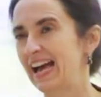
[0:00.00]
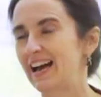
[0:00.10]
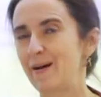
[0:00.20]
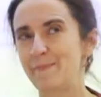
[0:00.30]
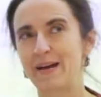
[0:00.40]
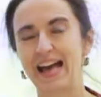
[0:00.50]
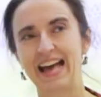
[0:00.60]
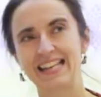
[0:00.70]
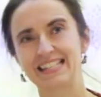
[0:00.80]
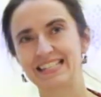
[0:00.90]
um,
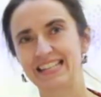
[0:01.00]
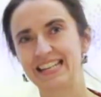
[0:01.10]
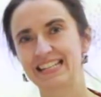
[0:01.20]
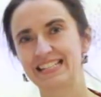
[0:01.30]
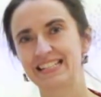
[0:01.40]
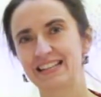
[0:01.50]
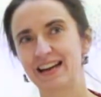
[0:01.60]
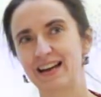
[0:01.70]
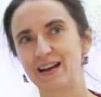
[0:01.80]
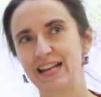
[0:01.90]
and it
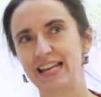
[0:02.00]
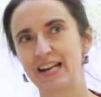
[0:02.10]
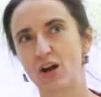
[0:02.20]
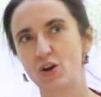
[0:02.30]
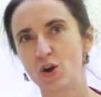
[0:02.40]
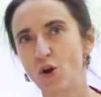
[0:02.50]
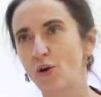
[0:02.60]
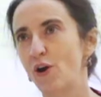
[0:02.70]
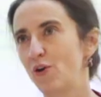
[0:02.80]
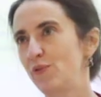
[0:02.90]
uh, it
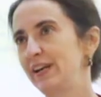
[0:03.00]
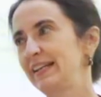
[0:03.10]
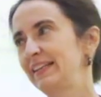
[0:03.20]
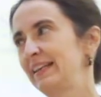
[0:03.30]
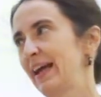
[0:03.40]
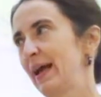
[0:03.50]
not only